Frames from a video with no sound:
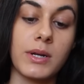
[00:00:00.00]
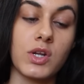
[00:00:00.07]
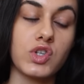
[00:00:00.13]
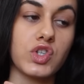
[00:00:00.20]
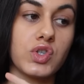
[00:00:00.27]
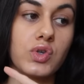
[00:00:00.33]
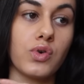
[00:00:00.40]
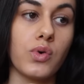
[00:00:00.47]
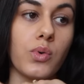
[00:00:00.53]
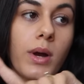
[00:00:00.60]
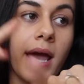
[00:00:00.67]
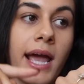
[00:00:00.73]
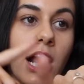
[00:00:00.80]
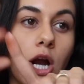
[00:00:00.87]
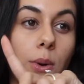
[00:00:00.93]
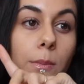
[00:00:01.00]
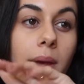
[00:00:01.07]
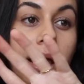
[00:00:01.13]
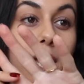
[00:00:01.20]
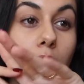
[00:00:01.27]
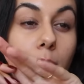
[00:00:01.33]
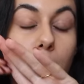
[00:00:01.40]
gonna do hair and
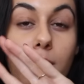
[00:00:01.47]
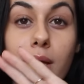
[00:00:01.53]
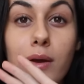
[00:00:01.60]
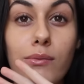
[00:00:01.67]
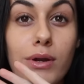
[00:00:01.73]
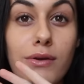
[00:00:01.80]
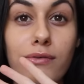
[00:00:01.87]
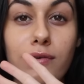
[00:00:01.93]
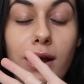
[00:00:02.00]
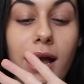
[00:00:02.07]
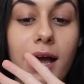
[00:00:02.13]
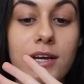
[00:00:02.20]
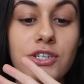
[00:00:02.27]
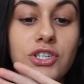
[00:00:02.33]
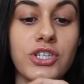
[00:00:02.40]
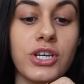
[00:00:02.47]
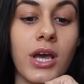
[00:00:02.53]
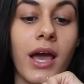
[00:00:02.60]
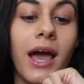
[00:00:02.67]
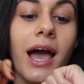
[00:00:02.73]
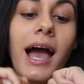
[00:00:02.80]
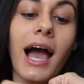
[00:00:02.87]
makeup like refresh
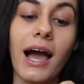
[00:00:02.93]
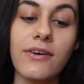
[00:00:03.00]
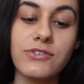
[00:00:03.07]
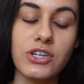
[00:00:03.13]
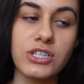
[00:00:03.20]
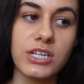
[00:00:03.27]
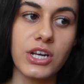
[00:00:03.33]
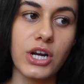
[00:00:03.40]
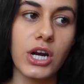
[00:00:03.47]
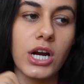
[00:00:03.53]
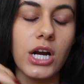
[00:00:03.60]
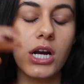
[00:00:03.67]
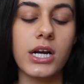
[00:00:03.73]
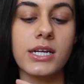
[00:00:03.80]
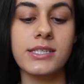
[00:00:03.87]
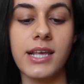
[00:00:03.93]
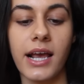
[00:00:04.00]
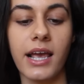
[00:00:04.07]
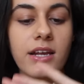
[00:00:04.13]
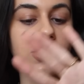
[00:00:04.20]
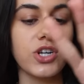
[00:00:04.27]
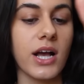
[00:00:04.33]
after dinner,
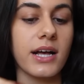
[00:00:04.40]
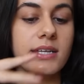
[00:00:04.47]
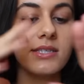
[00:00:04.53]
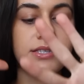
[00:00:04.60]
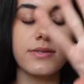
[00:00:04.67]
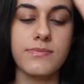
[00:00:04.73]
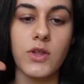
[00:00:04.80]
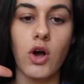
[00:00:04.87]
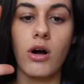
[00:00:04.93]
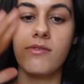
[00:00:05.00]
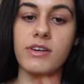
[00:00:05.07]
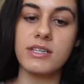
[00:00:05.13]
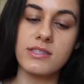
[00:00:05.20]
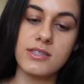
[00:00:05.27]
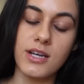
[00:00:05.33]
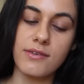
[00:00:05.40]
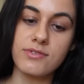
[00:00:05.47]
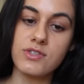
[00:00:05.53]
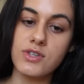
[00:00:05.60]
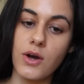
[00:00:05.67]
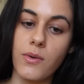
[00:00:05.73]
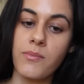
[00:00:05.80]
second dress, all that stuff.
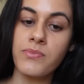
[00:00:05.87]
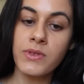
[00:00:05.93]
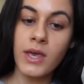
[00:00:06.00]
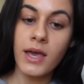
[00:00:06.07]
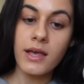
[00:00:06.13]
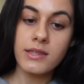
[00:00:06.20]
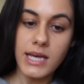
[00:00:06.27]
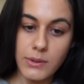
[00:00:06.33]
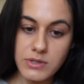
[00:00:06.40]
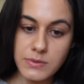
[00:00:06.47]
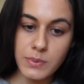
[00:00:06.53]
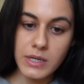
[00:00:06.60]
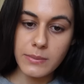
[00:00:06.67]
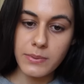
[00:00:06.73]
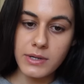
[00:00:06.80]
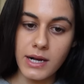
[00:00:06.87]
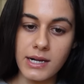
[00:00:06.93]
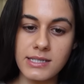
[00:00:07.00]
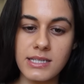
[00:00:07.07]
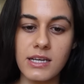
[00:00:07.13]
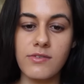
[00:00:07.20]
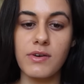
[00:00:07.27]
So that was pretty
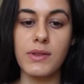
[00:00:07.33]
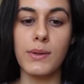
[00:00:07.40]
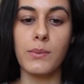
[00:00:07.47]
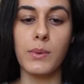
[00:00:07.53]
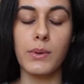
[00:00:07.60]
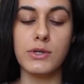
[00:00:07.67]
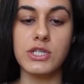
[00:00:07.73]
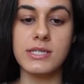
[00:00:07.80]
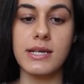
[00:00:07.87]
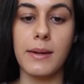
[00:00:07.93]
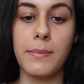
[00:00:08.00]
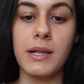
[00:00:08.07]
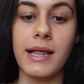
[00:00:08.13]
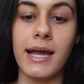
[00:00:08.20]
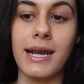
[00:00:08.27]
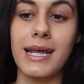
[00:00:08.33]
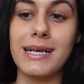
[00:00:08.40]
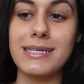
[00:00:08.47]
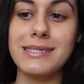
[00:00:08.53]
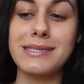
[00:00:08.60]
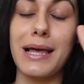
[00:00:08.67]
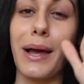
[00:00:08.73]
productive. And then we were just like
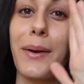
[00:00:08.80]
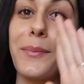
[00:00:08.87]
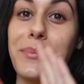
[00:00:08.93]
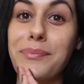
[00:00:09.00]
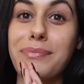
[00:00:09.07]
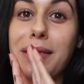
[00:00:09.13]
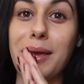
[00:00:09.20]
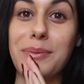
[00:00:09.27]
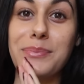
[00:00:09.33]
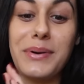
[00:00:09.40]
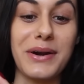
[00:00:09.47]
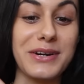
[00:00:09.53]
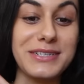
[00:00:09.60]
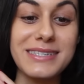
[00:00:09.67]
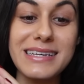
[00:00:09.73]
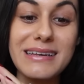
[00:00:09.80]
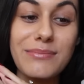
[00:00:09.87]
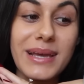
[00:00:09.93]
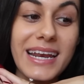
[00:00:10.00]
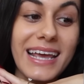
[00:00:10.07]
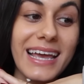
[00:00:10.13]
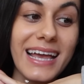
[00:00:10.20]
planning some in-person
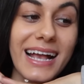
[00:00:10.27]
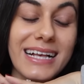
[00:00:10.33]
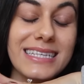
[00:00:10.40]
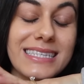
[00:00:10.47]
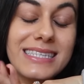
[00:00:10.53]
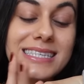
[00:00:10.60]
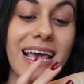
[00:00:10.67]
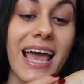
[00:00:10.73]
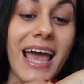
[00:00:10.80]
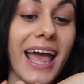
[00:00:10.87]
meetings